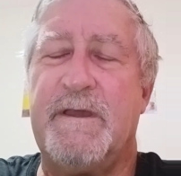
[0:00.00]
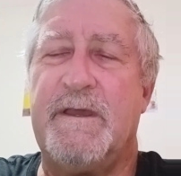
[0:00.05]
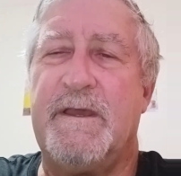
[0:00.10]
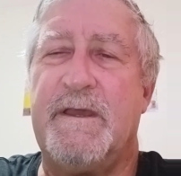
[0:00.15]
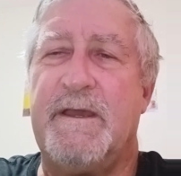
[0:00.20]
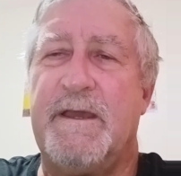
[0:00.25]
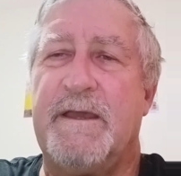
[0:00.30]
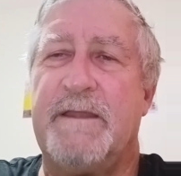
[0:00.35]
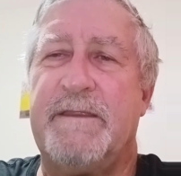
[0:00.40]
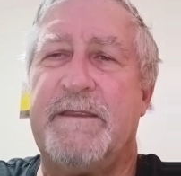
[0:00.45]

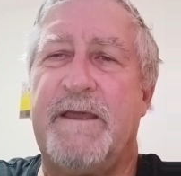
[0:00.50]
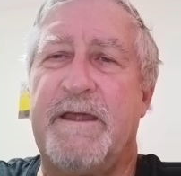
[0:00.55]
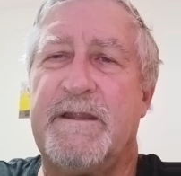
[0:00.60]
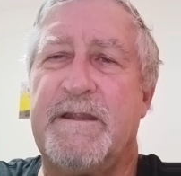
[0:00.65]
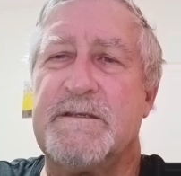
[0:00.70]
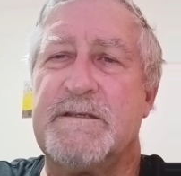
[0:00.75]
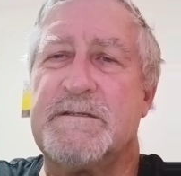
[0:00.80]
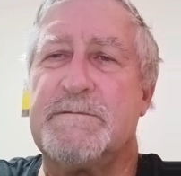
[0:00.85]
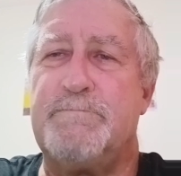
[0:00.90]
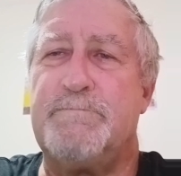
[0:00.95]
and that
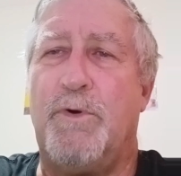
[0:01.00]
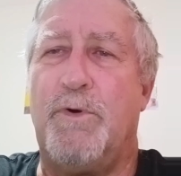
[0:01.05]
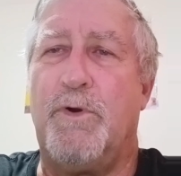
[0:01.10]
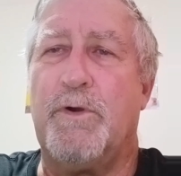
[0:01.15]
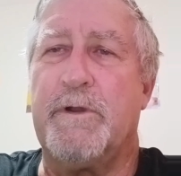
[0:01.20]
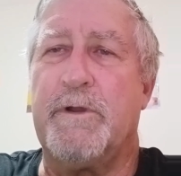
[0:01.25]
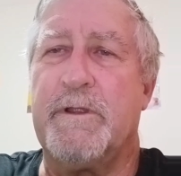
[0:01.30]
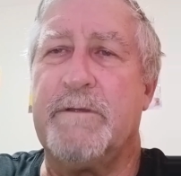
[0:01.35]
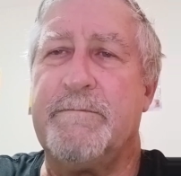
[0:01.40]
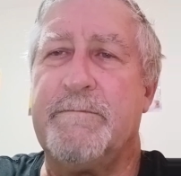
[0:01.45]
is
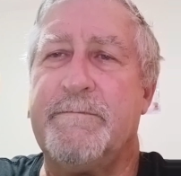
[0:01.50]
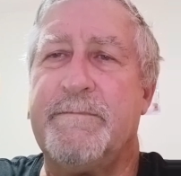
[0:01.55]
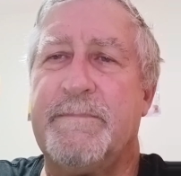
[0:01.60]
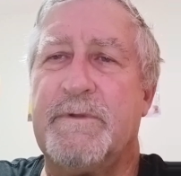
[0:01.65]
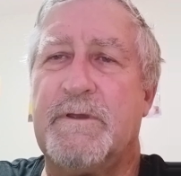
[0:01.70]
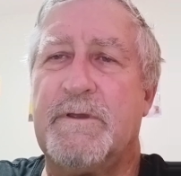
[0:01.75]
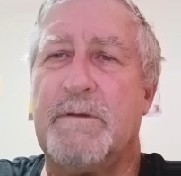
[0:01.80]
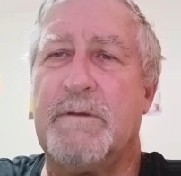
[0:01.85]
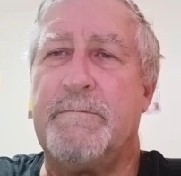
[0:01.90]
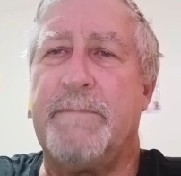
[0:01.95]

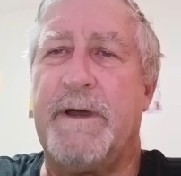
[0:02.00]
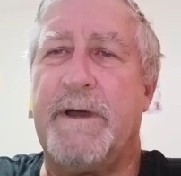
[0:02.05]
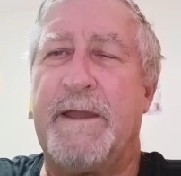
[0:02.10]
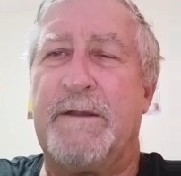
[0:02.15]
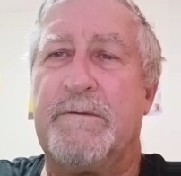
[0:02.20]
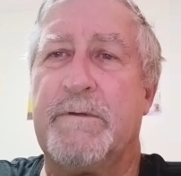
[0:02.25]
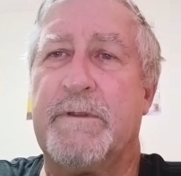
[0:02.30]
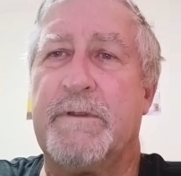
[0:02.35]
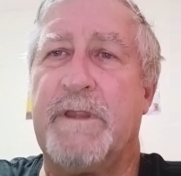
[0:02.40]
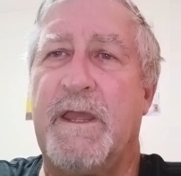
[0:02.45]
boredom combined
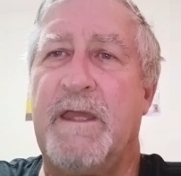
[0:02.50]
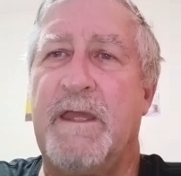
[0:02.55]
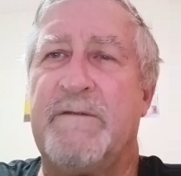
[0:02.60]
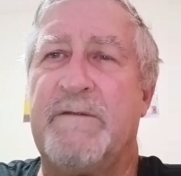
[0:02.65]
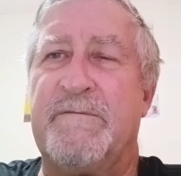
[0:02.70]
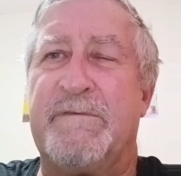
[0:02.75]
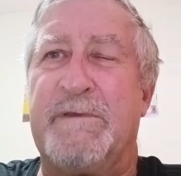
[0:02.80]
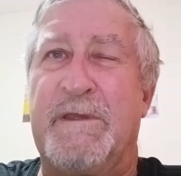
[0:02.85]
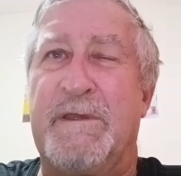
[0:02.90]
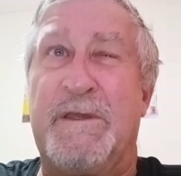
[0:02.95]
with
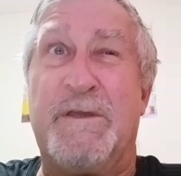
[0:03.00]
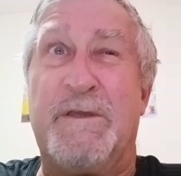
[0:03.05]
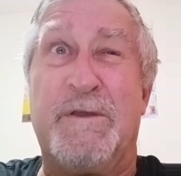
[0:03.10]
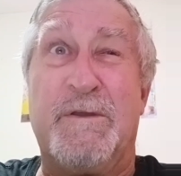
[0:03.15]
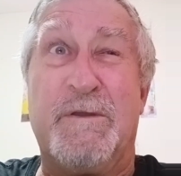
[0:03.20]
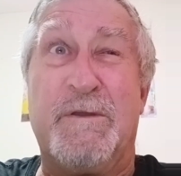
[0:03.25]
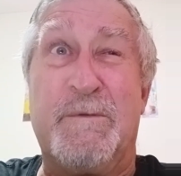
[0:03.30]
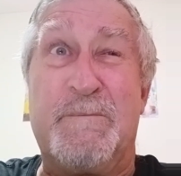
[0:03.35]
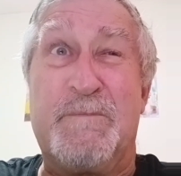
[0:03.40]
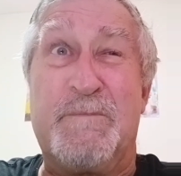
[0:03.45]
envy.
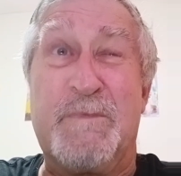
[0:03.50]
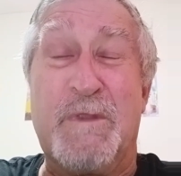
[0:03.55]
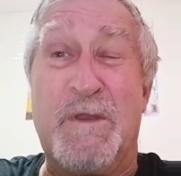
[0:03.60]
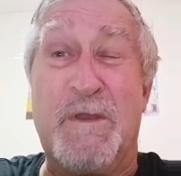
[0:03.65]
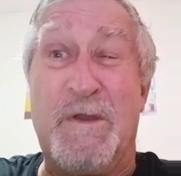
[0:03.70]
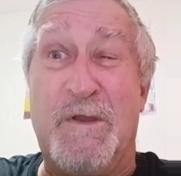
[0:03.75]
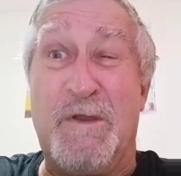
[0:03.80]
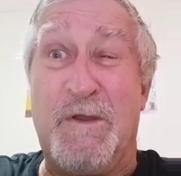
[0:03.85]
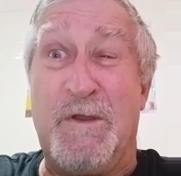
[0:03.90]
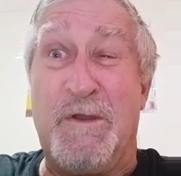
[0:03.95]

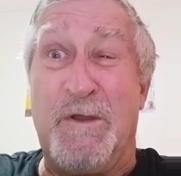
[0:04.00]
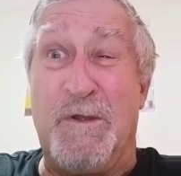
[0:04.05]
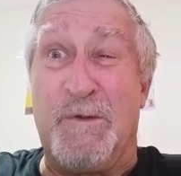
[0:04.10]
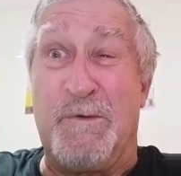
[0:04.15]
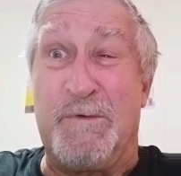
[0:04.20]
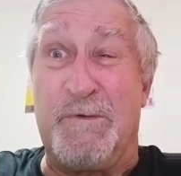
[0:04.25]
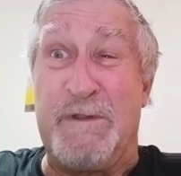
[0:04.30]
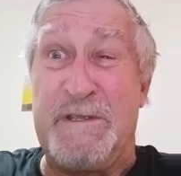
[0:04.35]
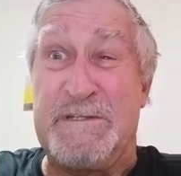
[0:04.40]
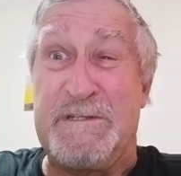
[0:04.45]

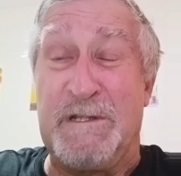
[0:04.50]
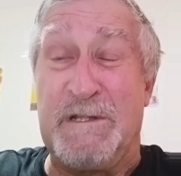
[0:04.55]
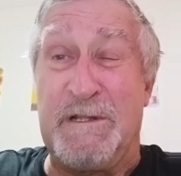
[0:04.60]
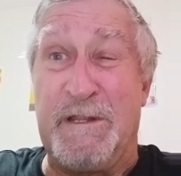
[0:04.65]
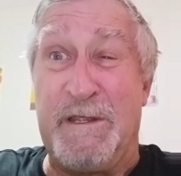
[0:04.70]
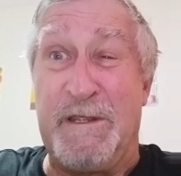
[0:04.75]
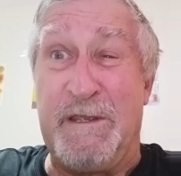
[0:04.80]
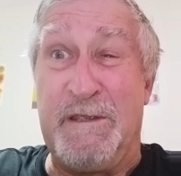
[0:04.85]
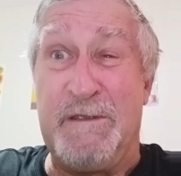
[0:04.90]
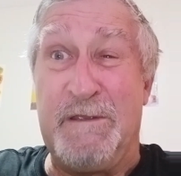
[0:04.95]

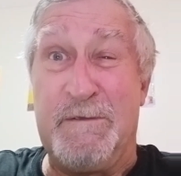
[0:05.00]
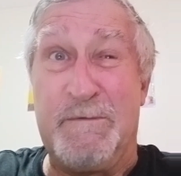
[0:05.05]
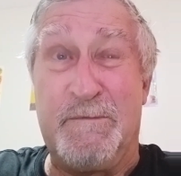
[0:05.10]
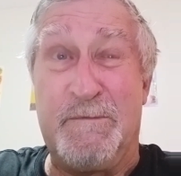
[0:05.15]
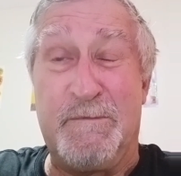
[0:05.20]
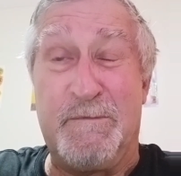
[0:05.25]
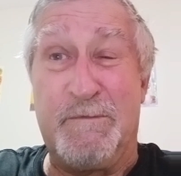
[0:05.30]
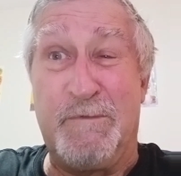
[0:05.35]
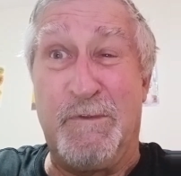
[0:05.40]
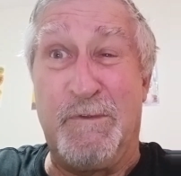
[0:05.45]
Recently,
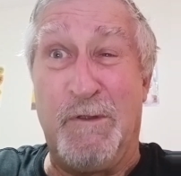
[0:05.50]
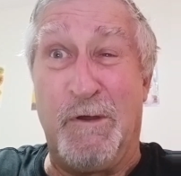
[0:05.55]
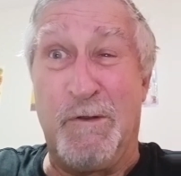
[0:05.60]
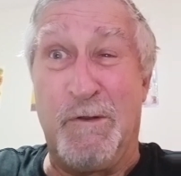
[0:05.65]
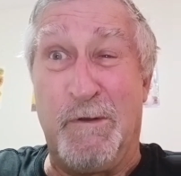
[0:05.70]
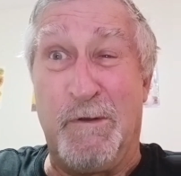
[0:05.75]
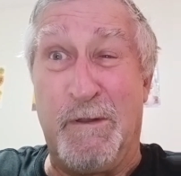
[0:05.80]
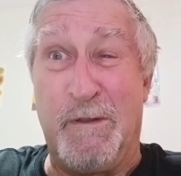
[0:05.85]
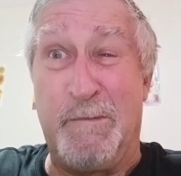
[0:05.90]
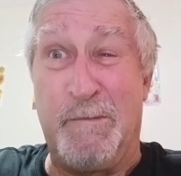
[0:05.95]
not
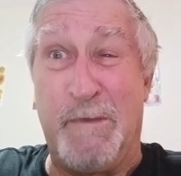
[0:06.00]
only my